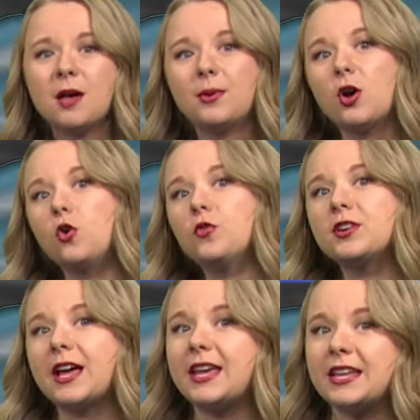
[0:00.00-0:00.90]
But
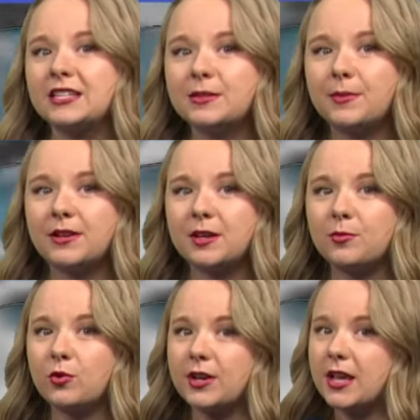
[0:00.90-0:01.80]
overnight into Monday
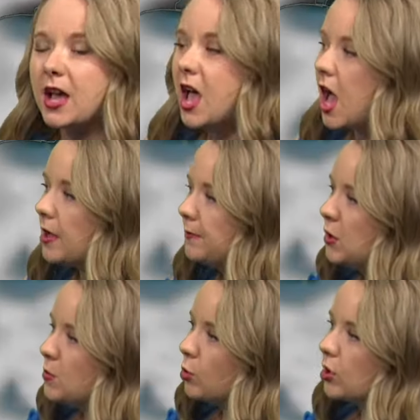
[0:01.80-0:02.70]
morning, a
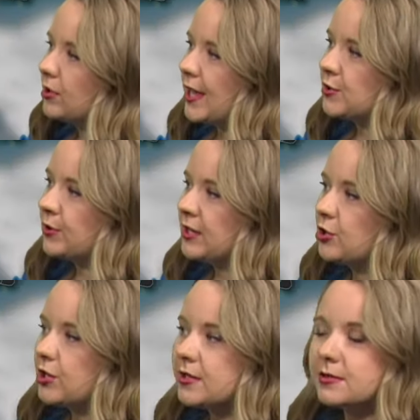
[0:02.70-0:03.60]
few more clouds will
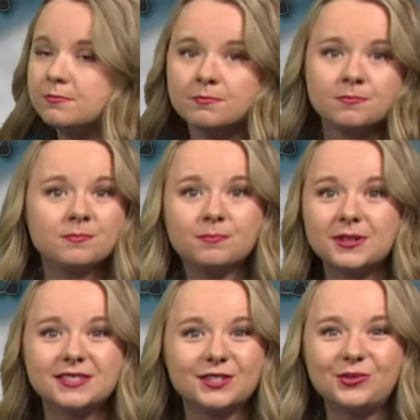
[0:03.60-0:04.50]
increase,
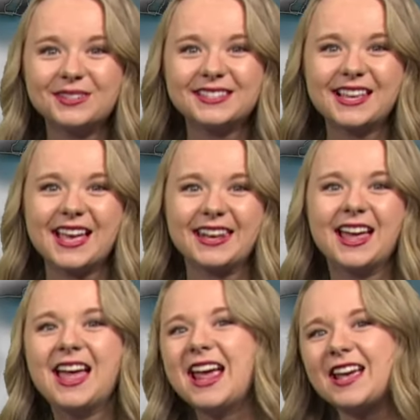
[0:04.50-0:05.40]
but still, once again,
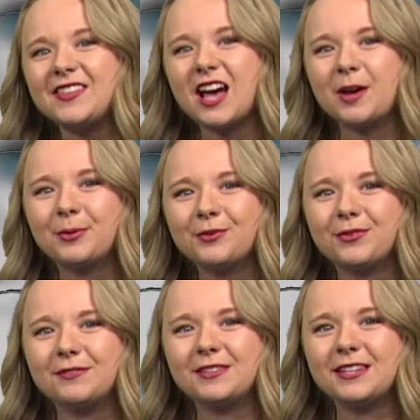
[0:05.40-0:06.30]
in the upper
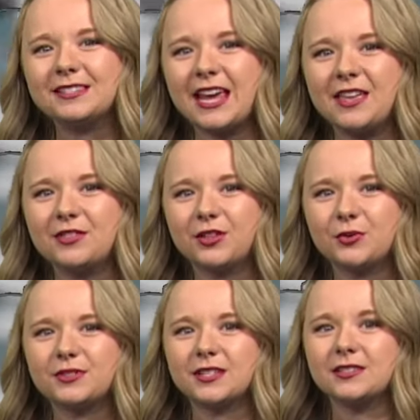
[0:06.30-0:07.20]
50s and the low
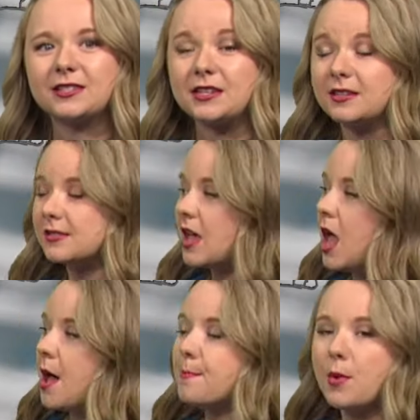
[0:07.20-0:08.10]
60s.
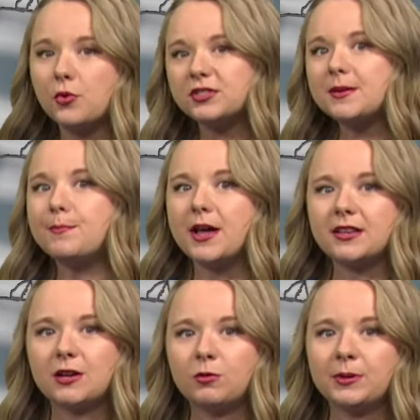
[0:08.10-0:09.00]
Most of
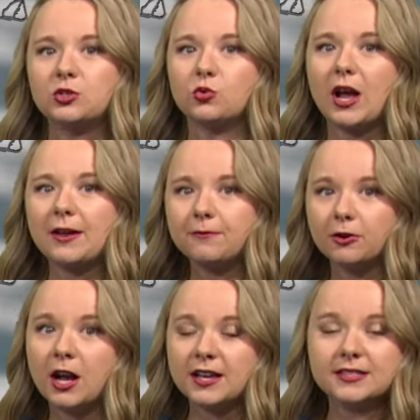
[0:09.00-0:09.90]
Monday will be dry
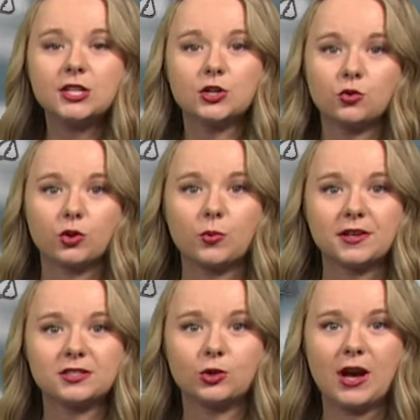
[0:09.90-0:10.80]
for us here in
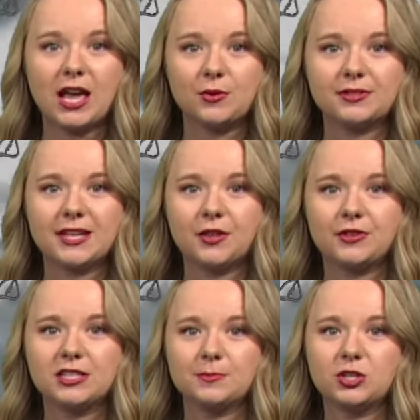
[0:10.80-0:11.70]
Northwest Ohio and
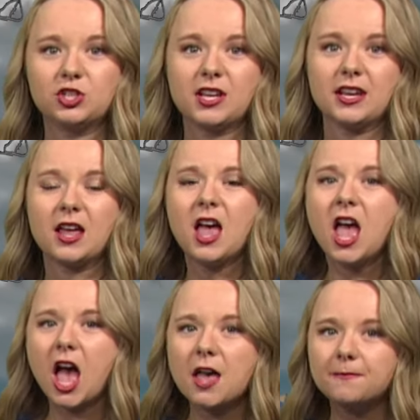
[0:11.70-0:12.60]
Southeast Michigan.
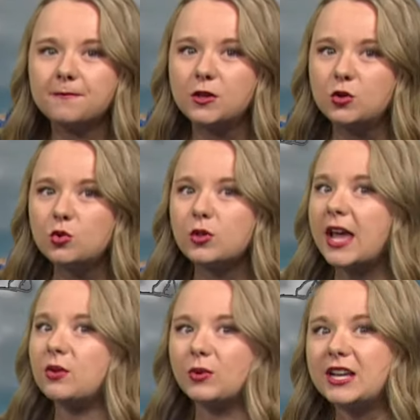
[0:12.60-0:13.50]
A few
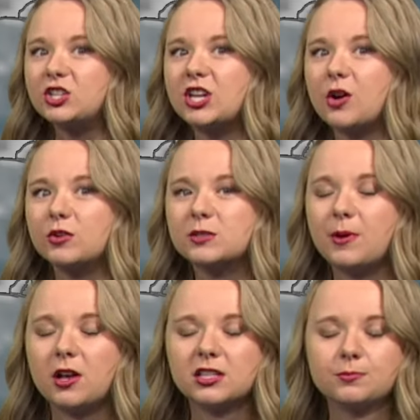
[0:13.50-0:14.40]
light rain showers
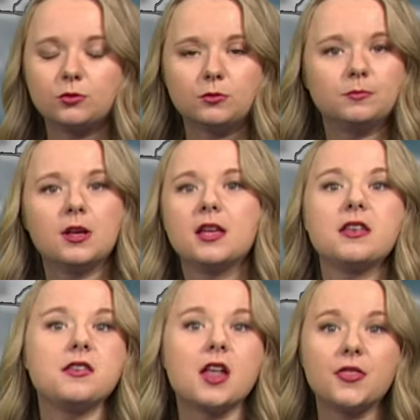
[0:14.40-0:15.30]
possible,
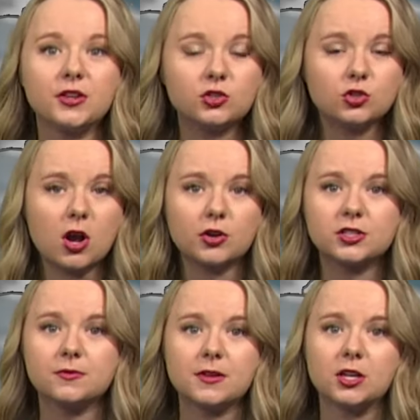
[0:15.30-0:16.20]
nothing strong or
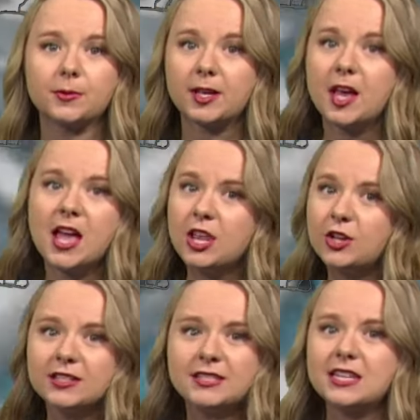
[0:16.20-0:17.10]
severe, but you
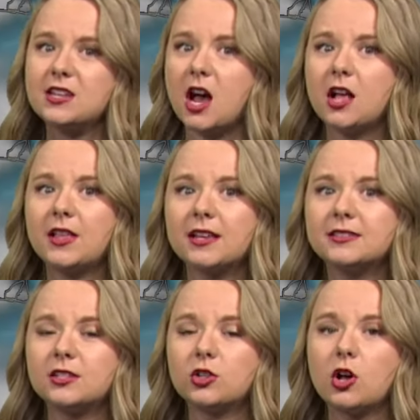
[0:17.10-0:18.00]
can see not
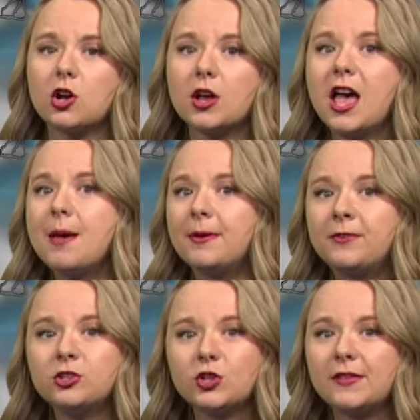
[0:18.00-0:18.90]
lasting long. But if
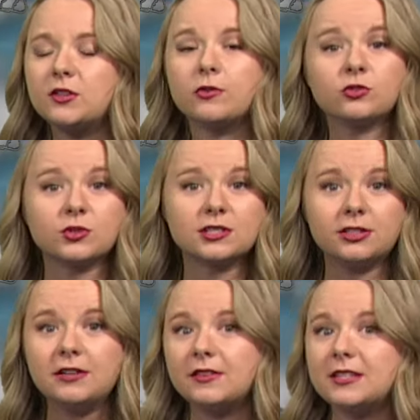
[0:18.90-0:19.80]
you're traveling over towards
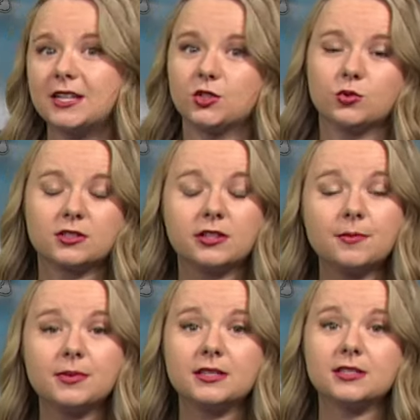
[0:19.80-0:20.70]
Cleveland, down towards
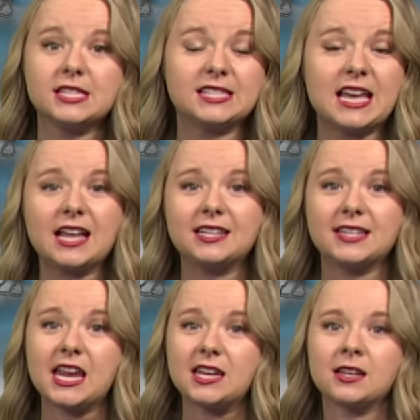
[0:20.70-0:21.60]
Columbus, Cincinnati,
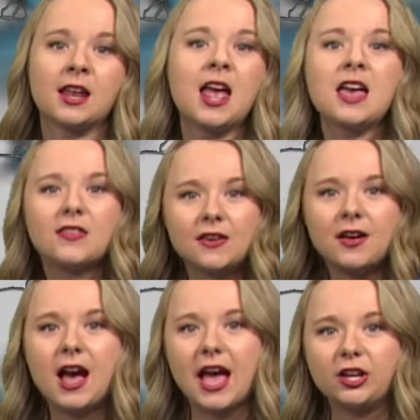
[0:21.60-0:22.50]
Dayton, they have a
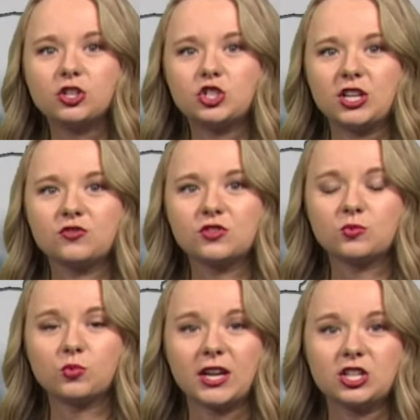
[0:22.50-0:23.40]
higher chance for
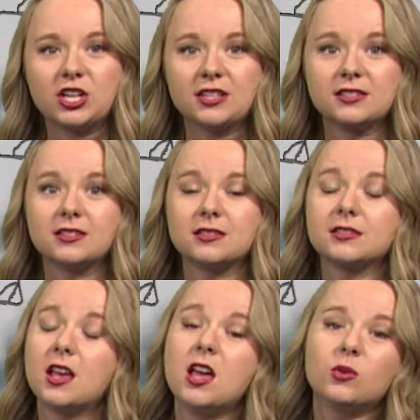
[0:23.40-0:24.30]
some rain
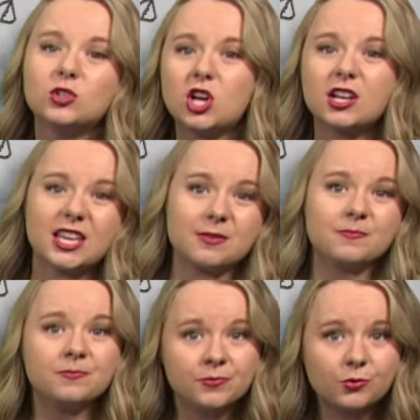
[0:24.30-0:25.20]
chances. We're talking
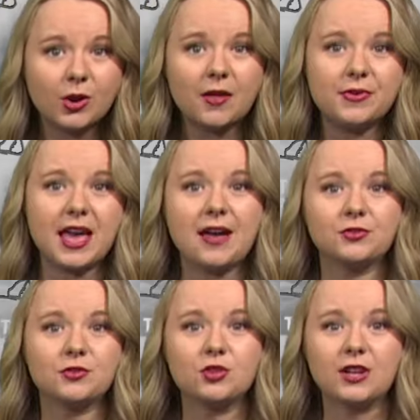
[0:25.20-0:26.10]
throughout the
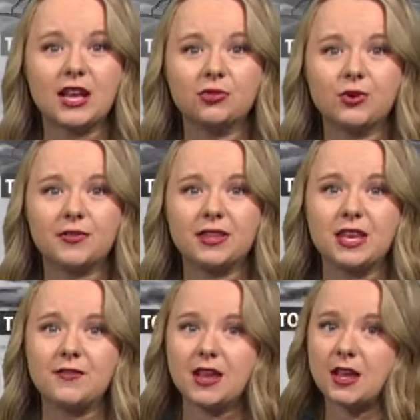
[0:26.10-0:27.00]
afternoon and throughout the
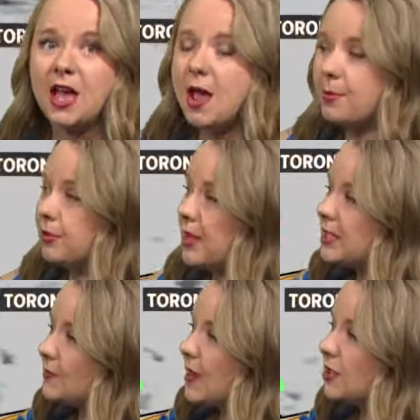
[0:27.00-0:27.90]
evening. But
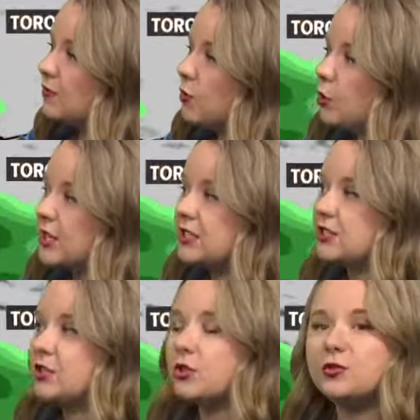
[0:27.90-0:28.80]
let's fast forward into
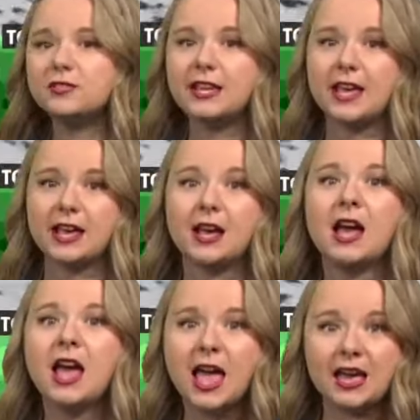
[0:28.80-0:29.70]
Tuesday,
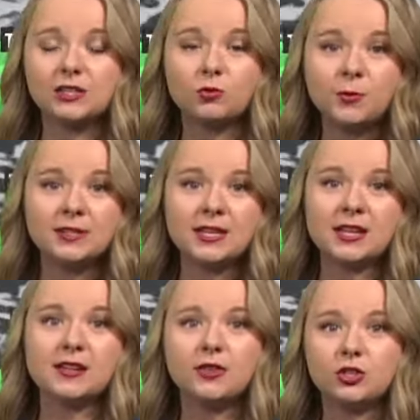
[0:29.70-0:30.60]
as we'll be seeing
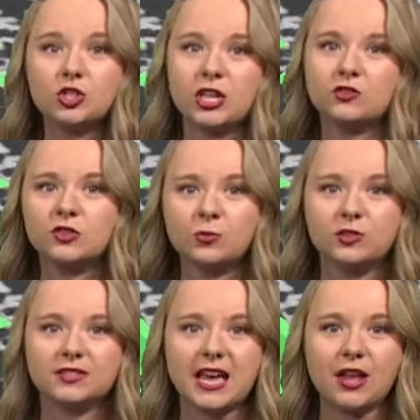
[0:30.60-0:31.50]
another chance for some more
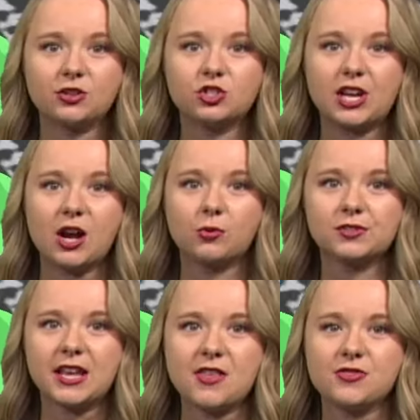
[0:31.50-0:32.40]
scattered
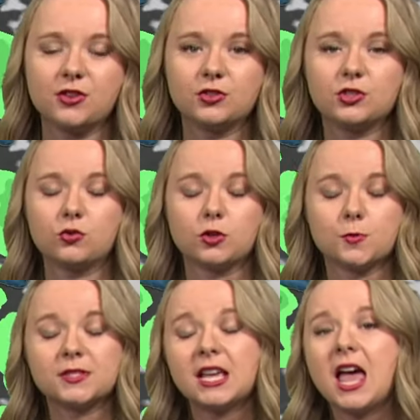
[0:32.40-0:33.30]
showers and
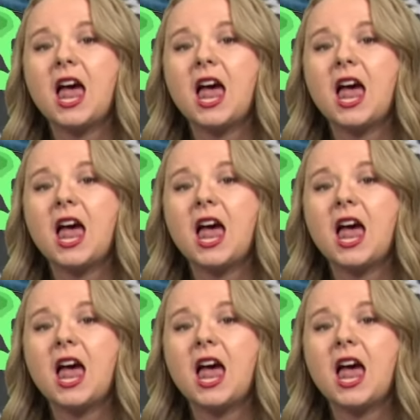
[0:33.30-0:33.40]
thunderstorms.